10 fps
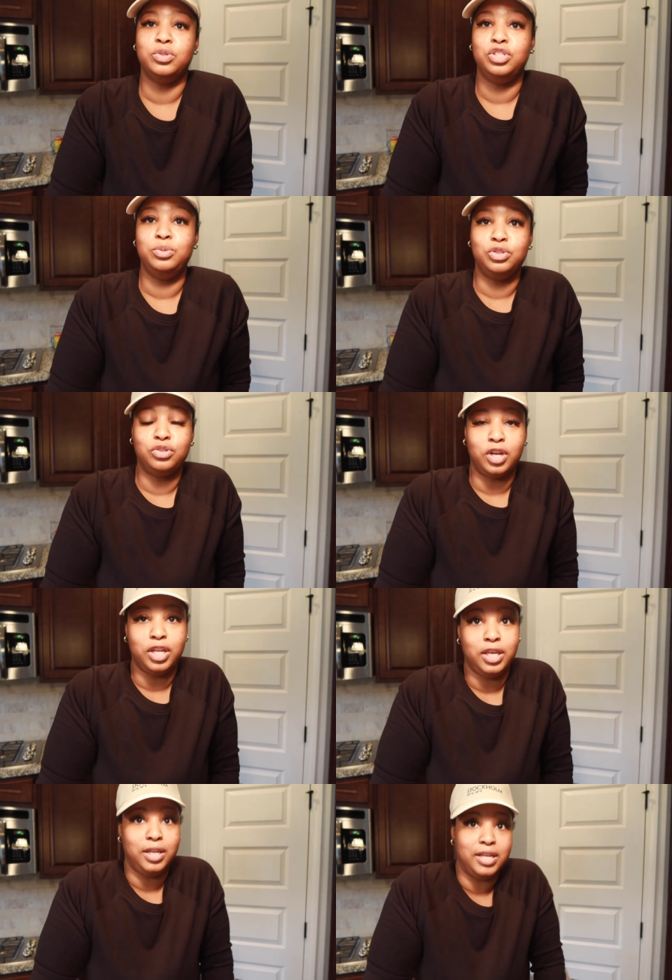when she was trying to
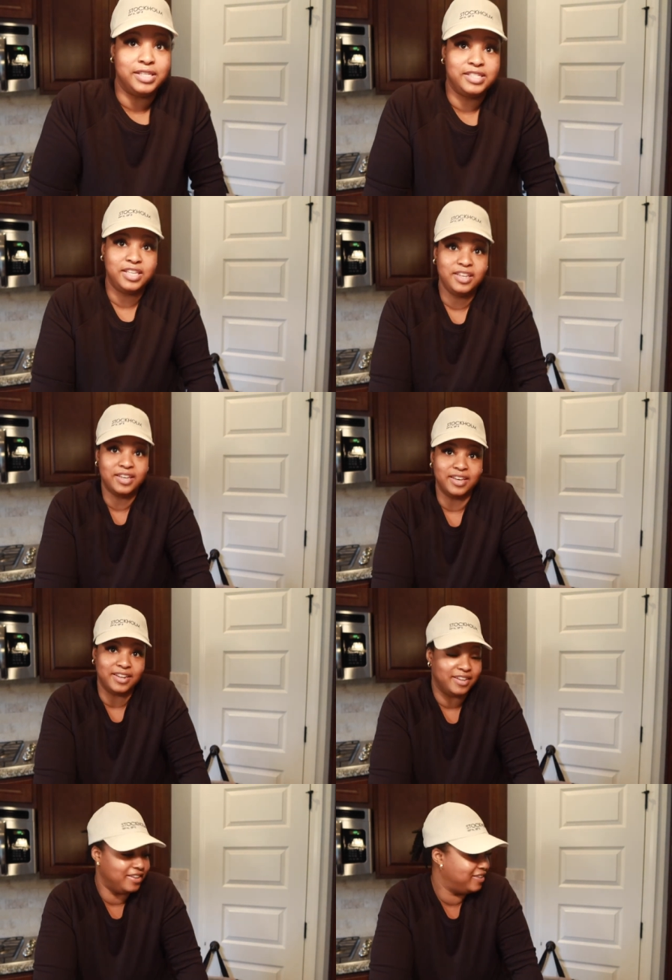get in that seat,
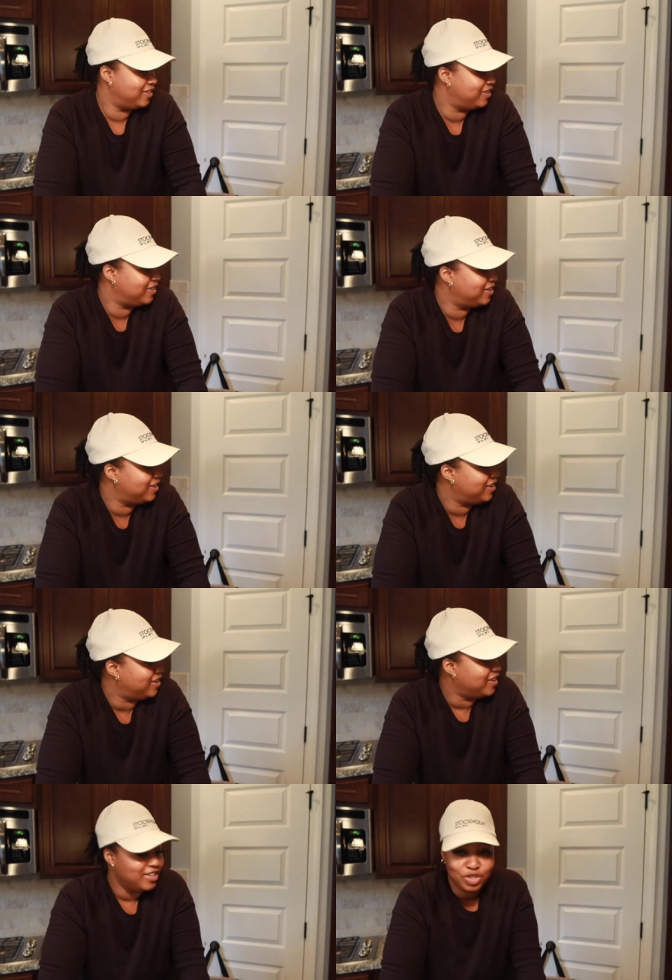honey.
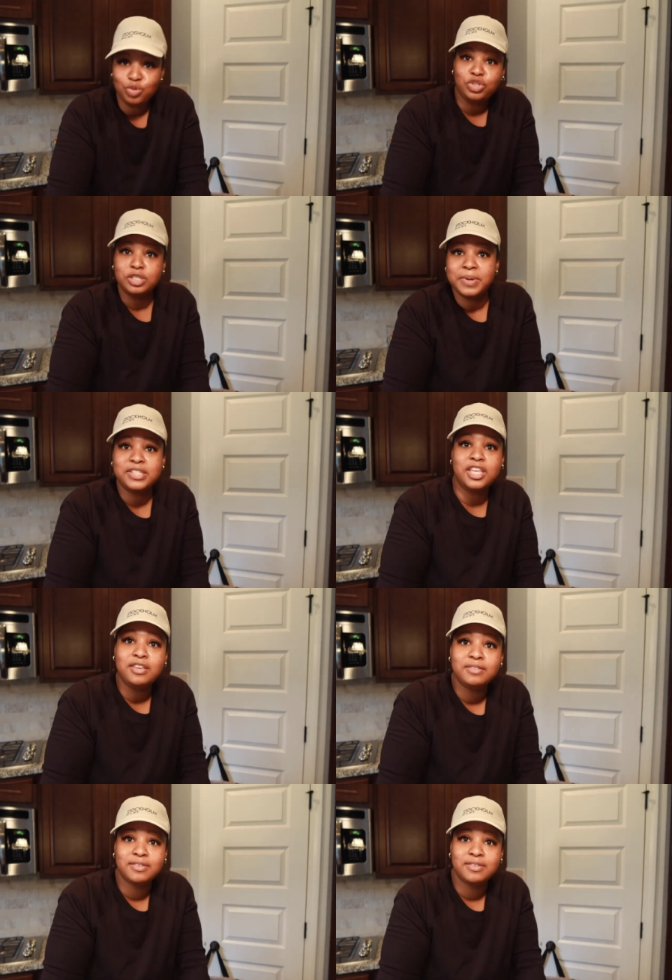Did you adjust my seat?